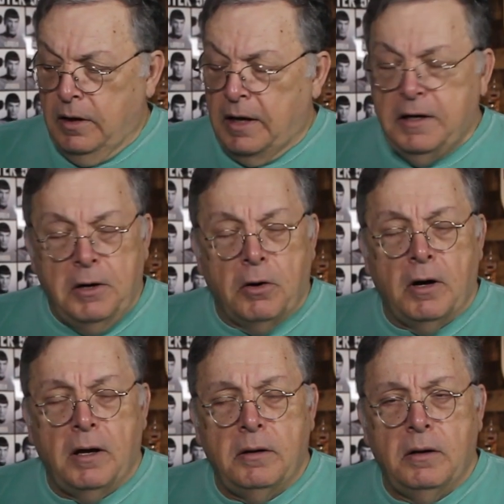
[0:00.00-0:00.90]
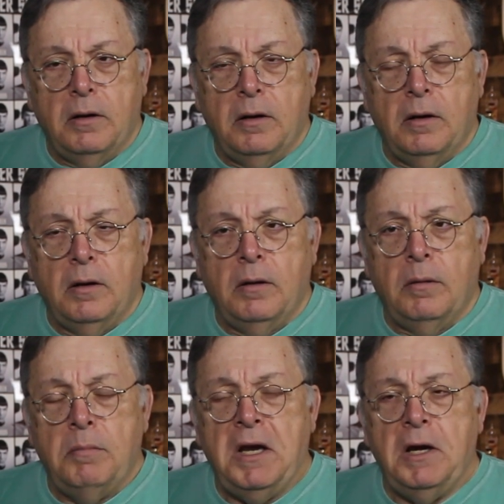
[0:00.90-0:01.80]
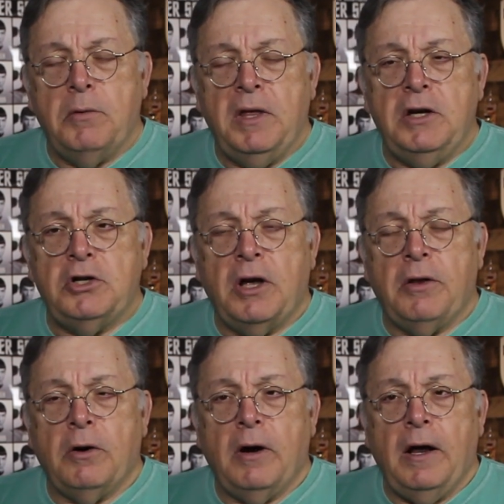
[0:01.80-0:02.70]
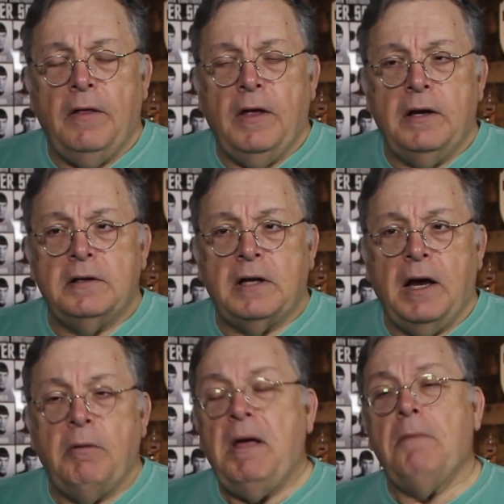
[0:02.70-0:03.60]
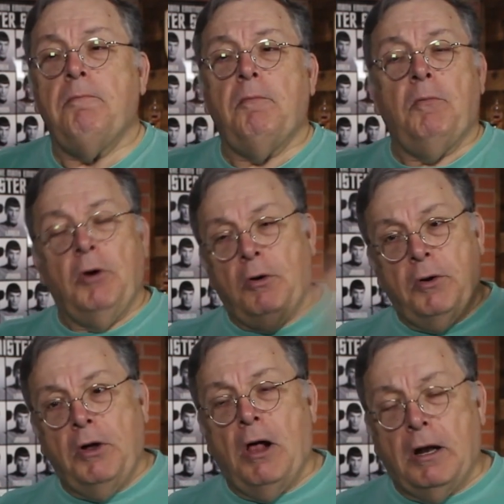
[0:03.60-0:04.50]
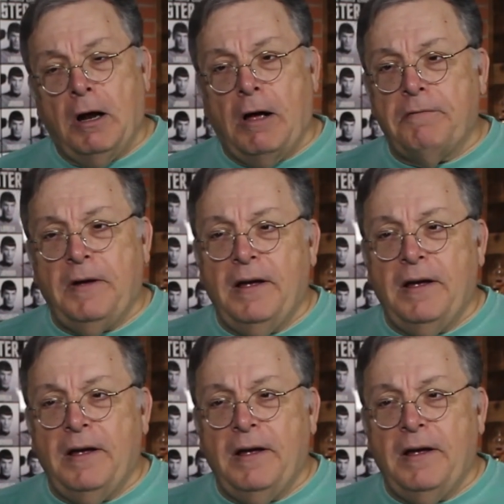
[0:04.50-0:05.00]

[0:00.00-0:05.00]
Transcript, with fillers: Adira meeting with each other and then saying, well, we're going to call it off.